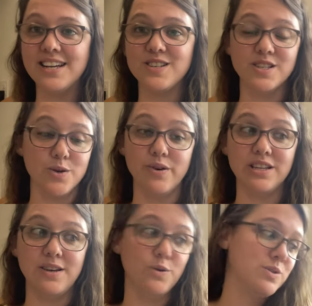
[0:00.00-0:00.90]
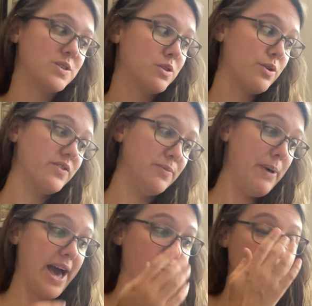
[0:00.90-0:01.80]
It's also a used thrifted
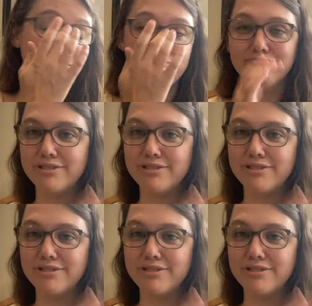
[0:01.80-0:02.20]
pattern.